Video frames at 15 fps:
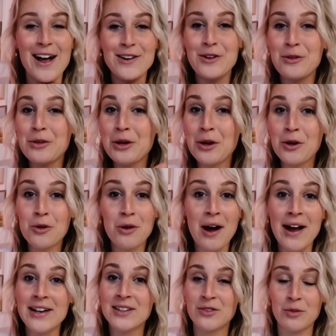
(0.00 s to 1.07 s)
I know there are
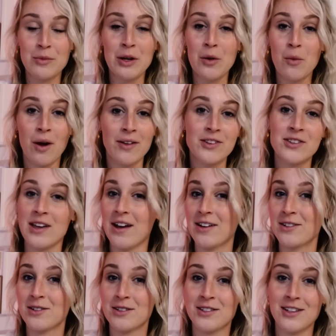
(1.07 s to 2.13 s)
cries for me to watch The
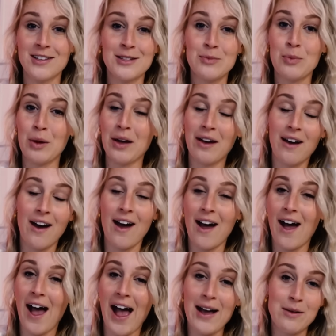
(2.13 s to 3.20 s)
Exorcist, but
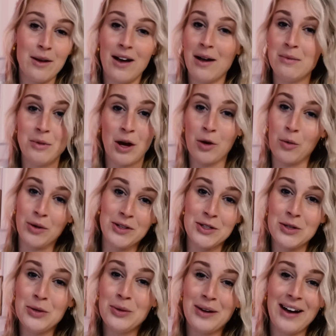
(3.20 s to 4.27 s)
I'm not going
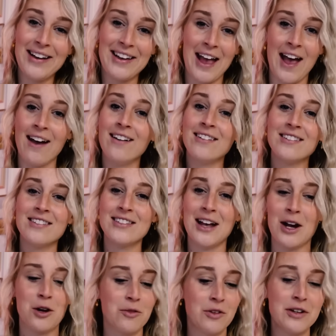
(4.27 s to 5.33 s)
to. I can't
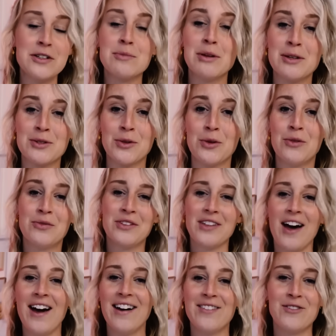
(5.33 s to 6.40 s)
sacrifice my soul for
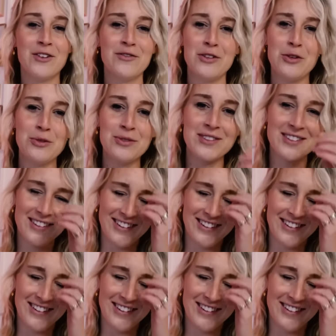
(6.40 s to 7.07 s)
that, for views.